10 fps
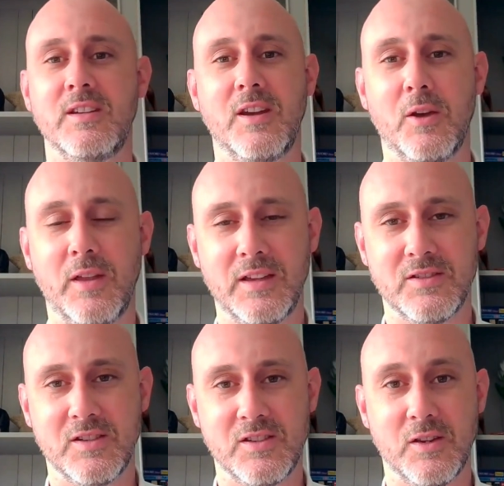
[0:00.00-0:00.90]
know the
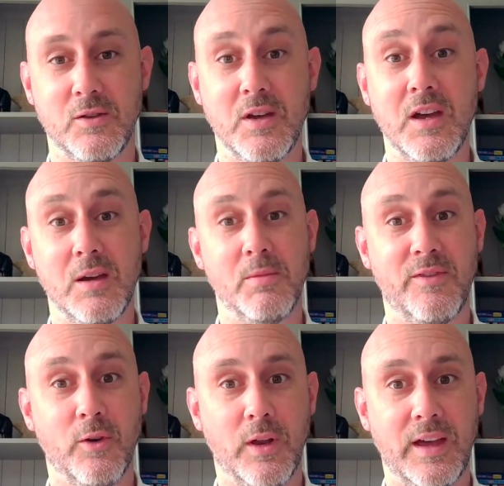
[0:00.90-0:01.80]
answer to and be
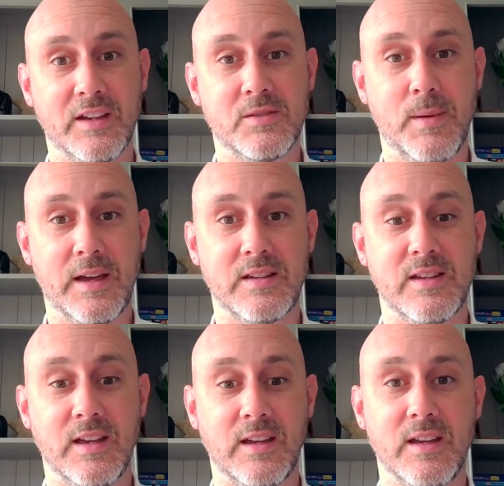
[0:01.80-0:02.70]
fully
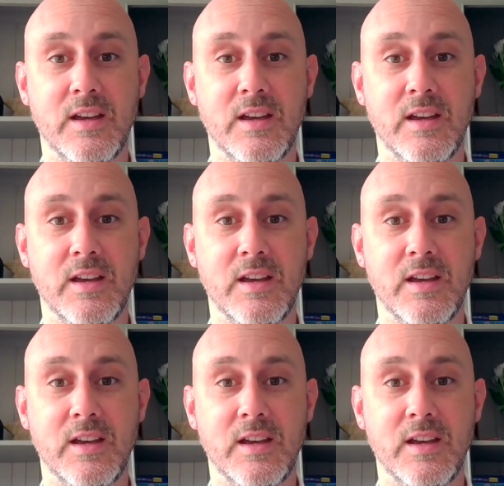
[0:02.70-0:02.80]
expecting.